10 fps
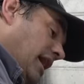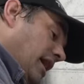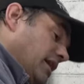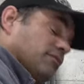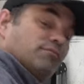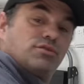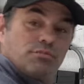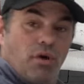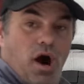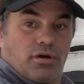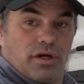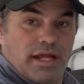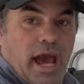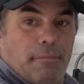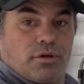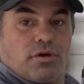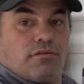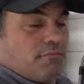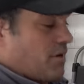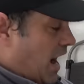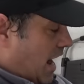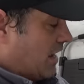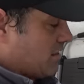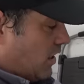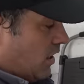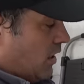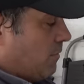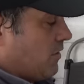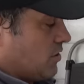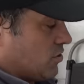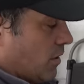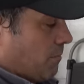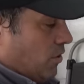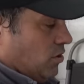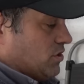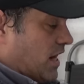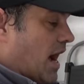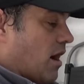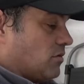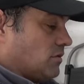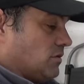a smaller adapter behind the hub so it pulls it out.